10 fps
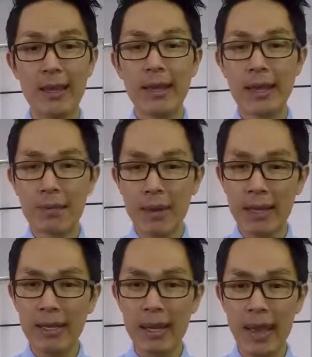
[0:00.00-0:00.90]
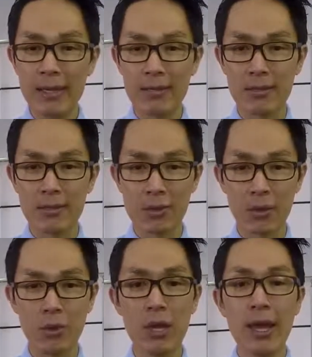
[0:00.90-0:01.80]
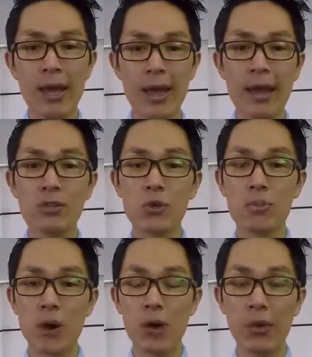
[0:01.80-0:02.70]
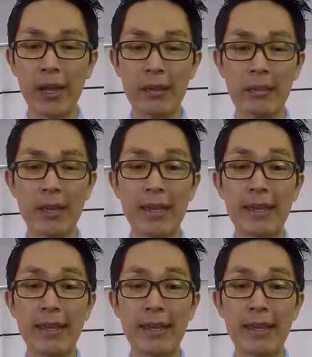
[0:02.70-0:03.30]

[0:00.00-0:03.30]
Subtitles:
In many cases, though, headaches or migraine